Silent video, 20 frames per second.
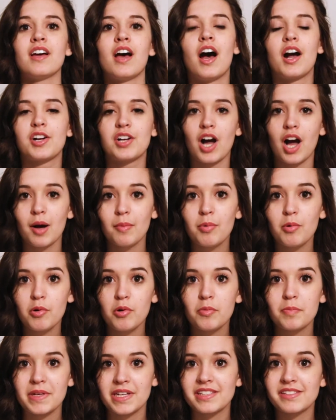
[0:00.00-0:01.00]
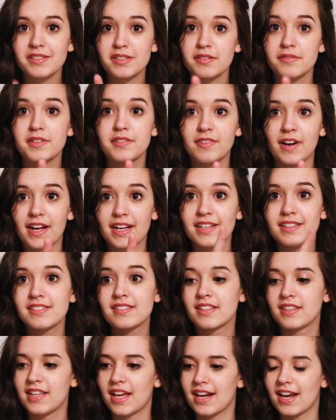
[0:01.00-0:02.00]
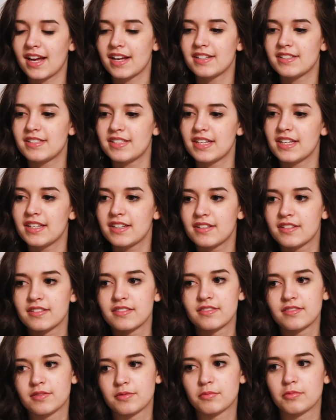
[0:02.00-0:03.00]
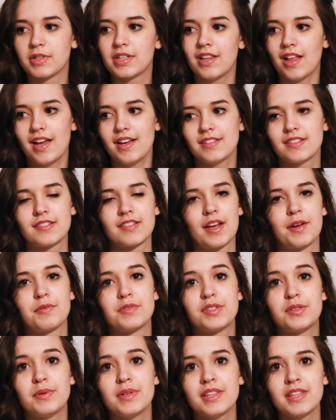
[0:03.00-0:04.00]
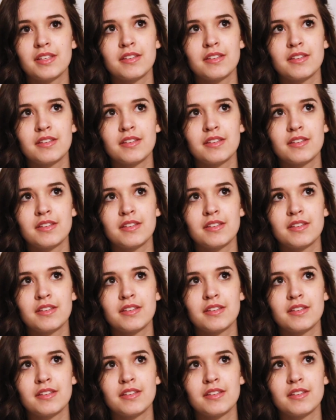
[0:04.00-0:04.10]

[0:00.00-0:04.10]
A couple pieces of advice that I did realize as I was doing